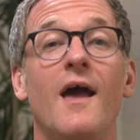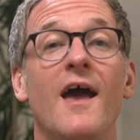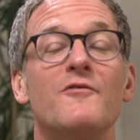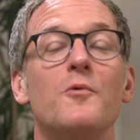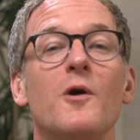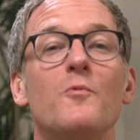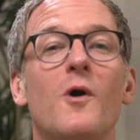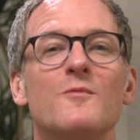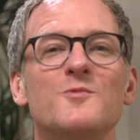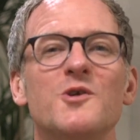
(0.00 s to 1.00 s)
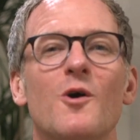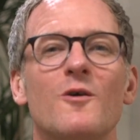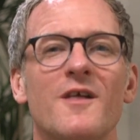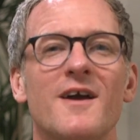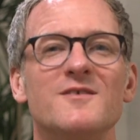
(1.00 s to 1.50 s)
Hey everyone, welcome to
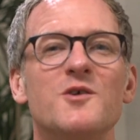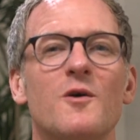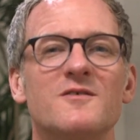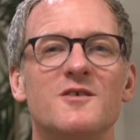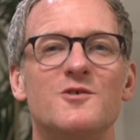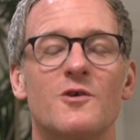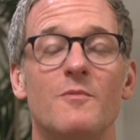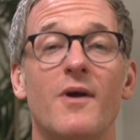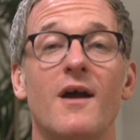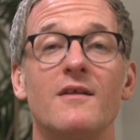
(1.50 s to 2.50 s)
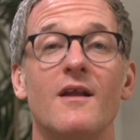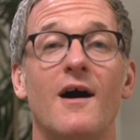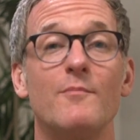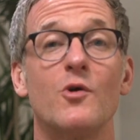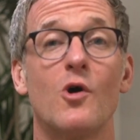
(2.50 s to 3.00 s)
Yoga Land's Yoga Teacher Companion.
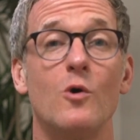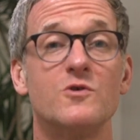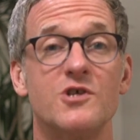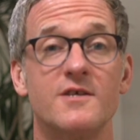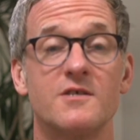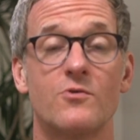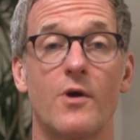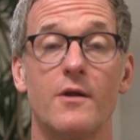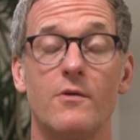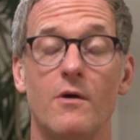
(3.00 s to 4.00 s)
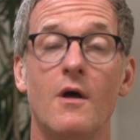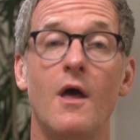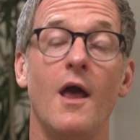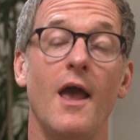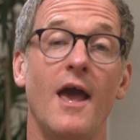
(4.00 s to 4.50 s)
I'm your host, Jason Crandell.
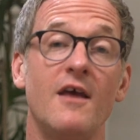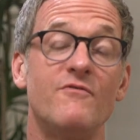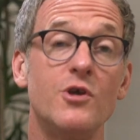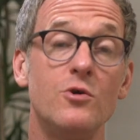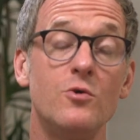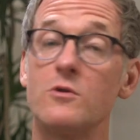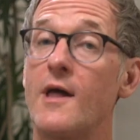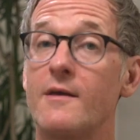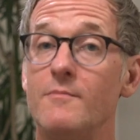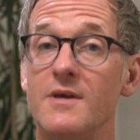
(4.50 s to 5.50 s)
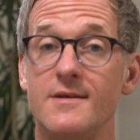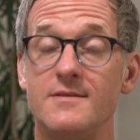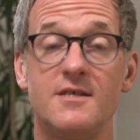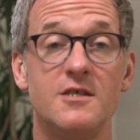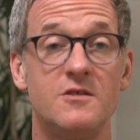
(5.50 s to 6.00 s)
And if you, like me,
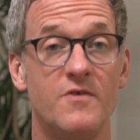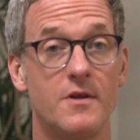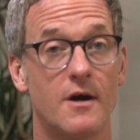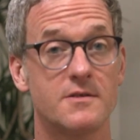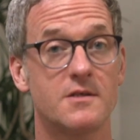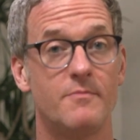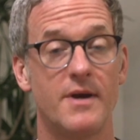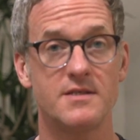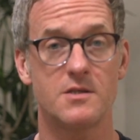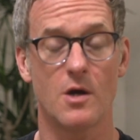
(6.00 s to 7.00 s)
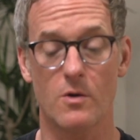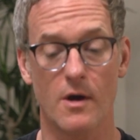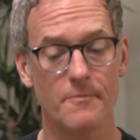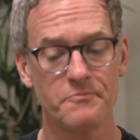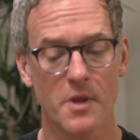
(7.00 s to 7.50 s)
teach vinyasa-based
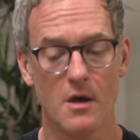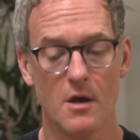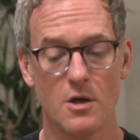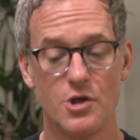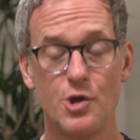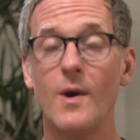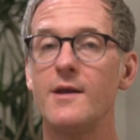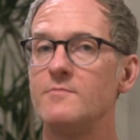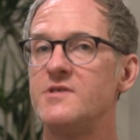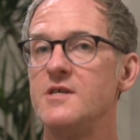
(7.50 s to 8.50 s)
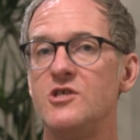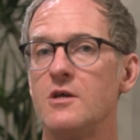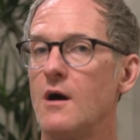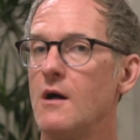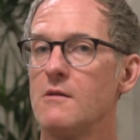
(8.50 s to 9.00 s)
yoga, you end up
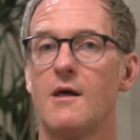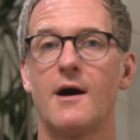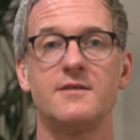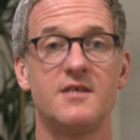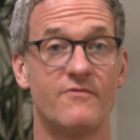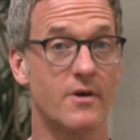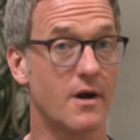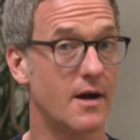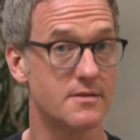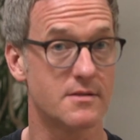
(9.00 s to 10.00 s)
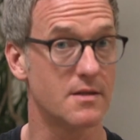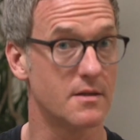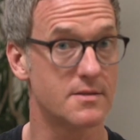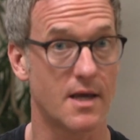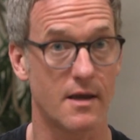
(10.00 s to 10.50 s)
teaching a lot of different kinds of
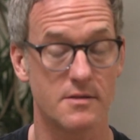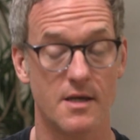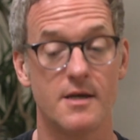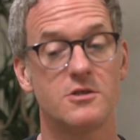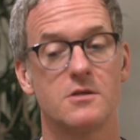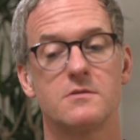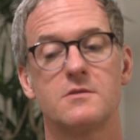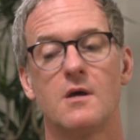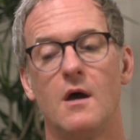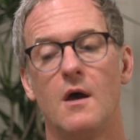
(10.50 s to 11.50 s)
sun salutations.